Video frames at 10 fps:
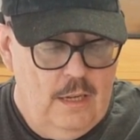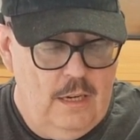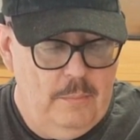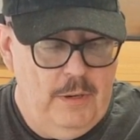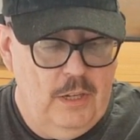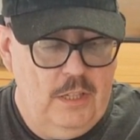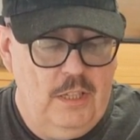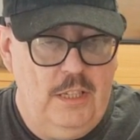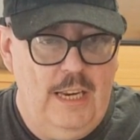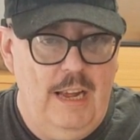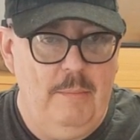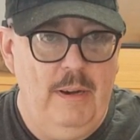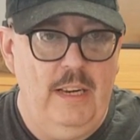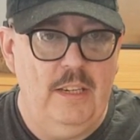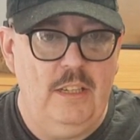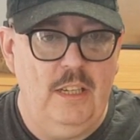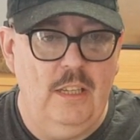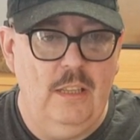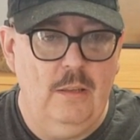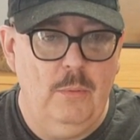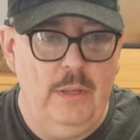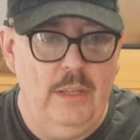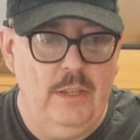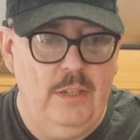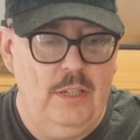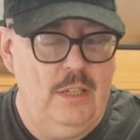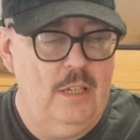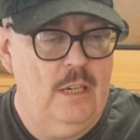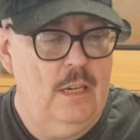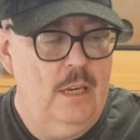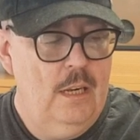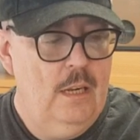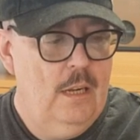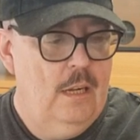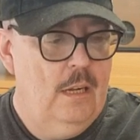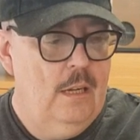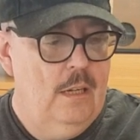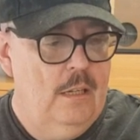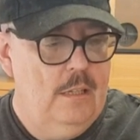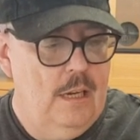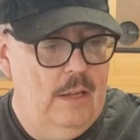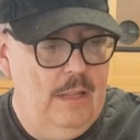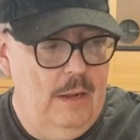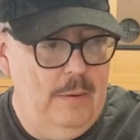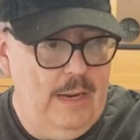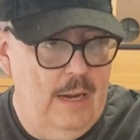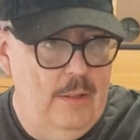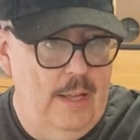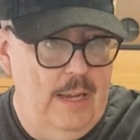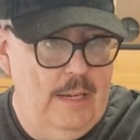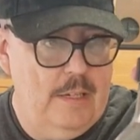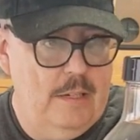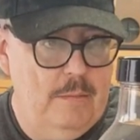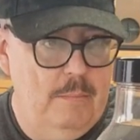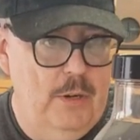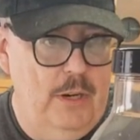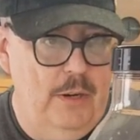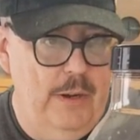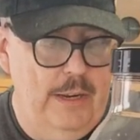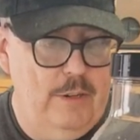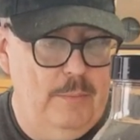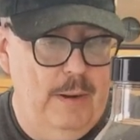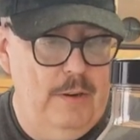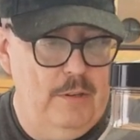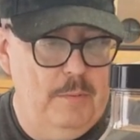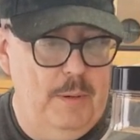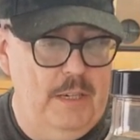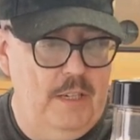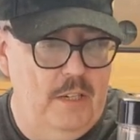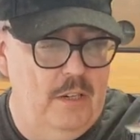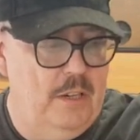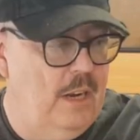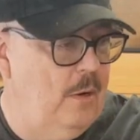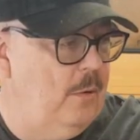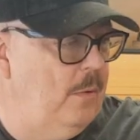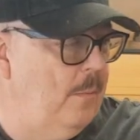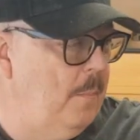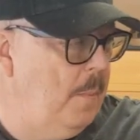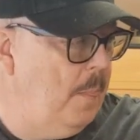And it'd be nice to see how many are still with us. So there we go, there's my new heteropoda species unknown.